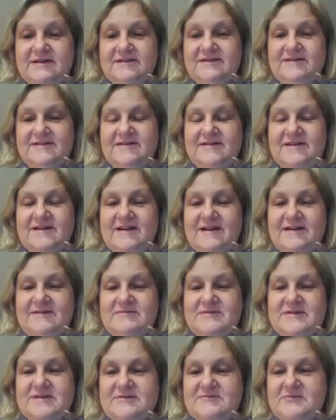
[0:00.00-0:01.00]
Okay,
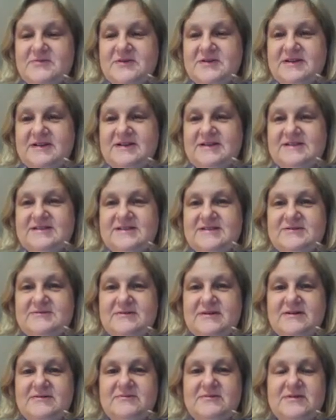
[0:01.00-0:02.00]
we don't want it to, we
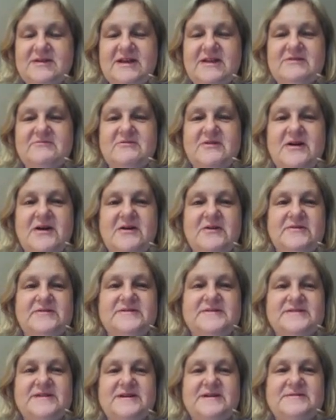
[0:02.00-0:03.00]
want to get the right
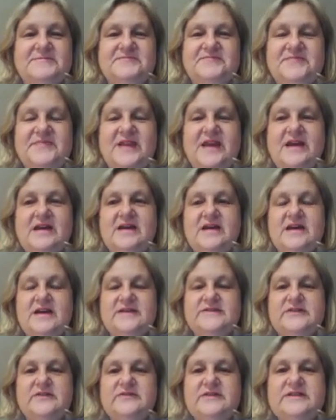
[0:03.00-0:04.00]
answer.
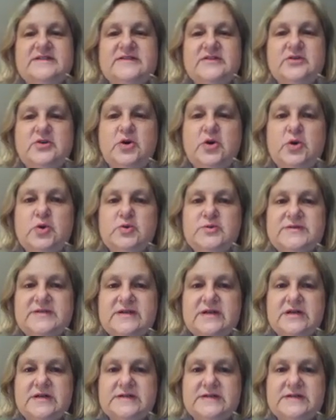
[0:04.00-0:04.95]
So this is a cool starter